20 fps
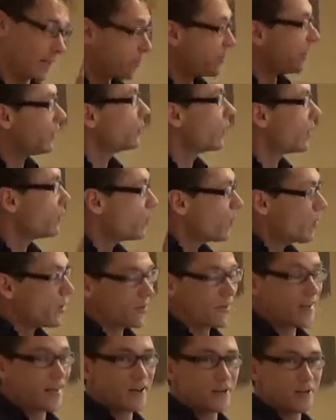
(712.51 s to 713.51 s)
I mean, we
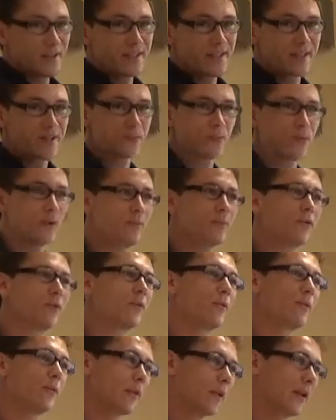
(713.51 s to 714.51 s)
were there in this room
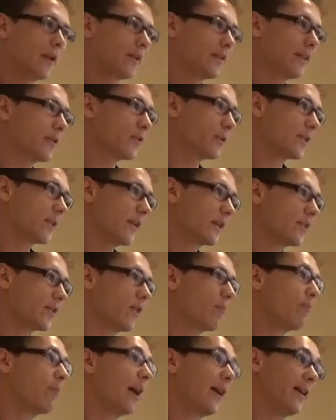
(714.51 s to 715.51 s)
to negotiate
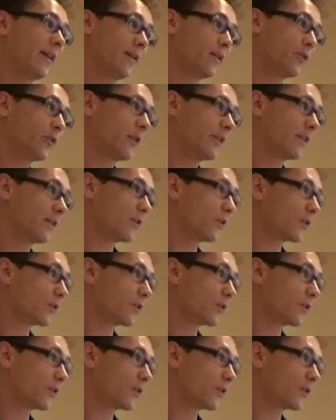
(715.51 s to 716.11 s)
a binding treaty.